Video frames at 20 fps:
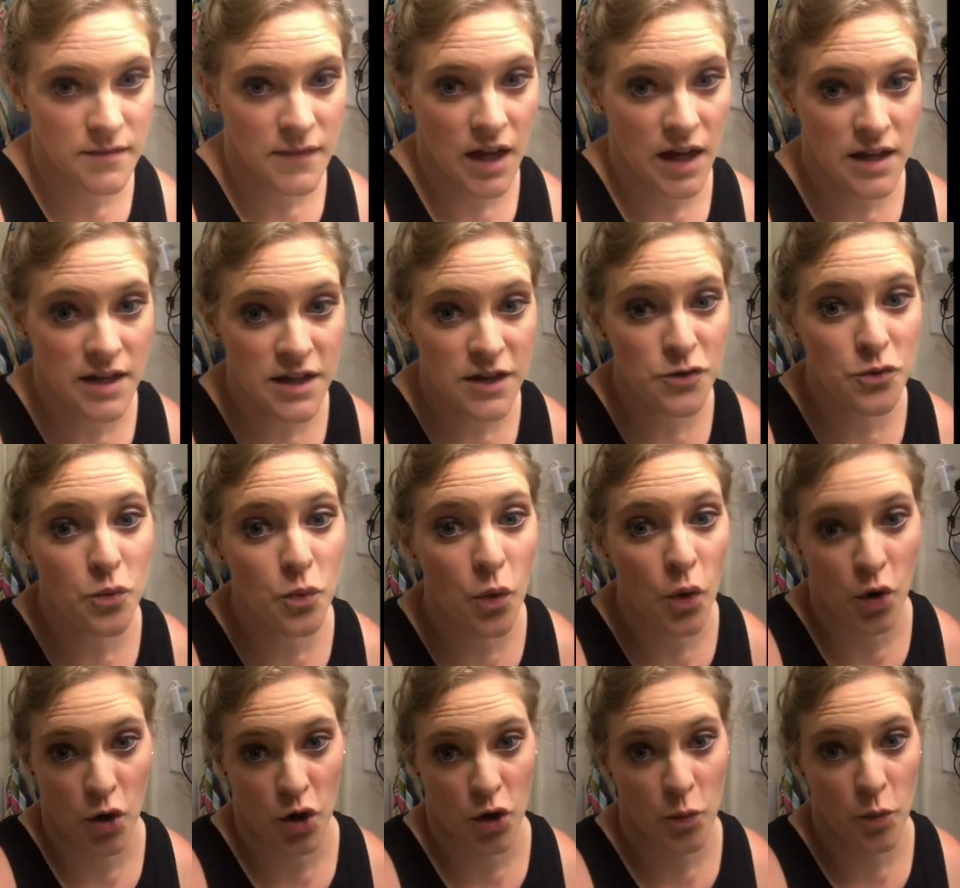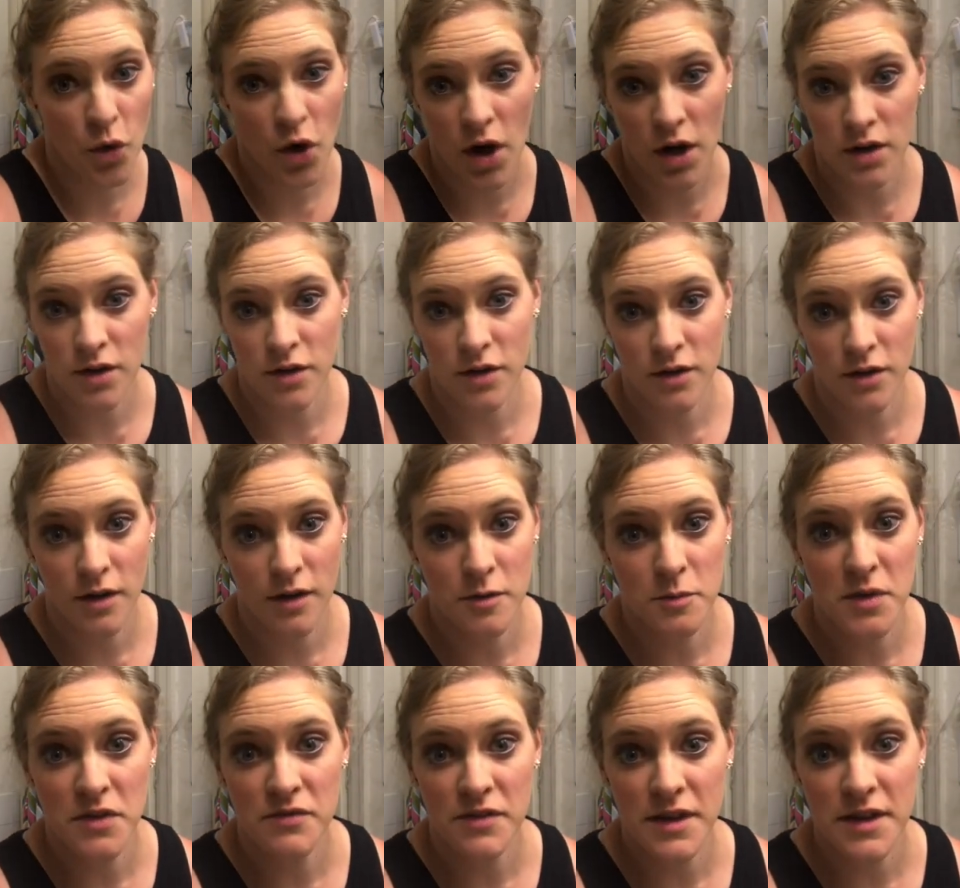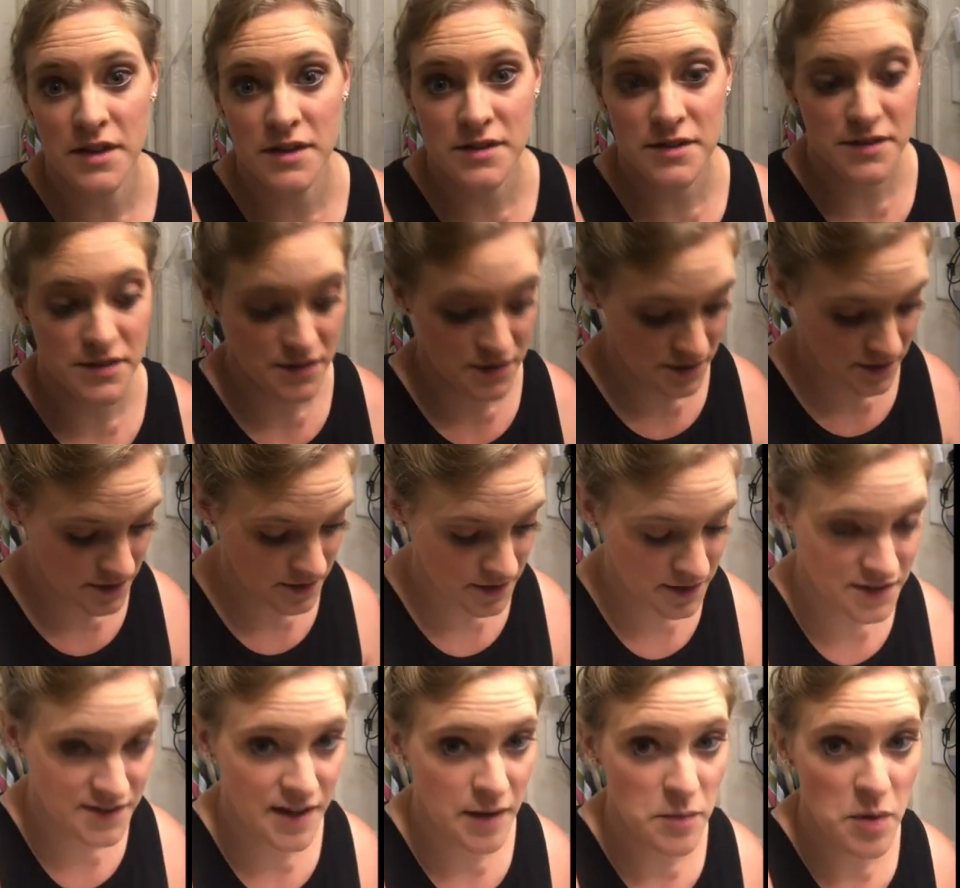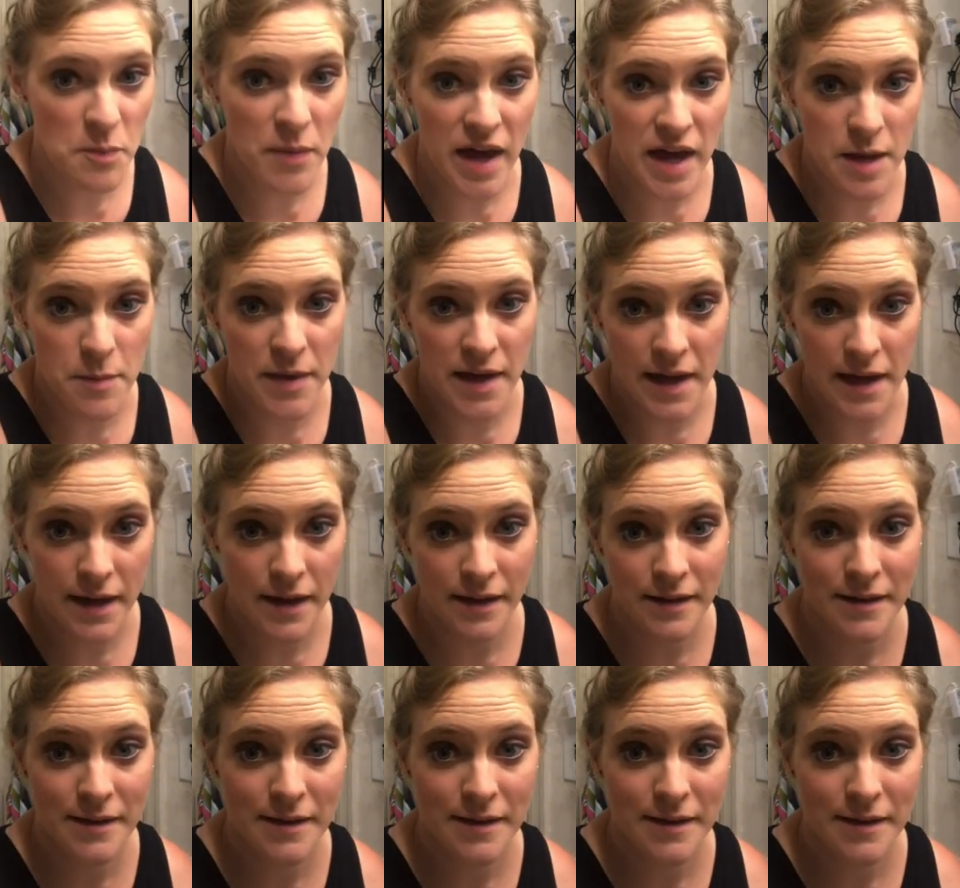I need warm water on my face because I'm a baby.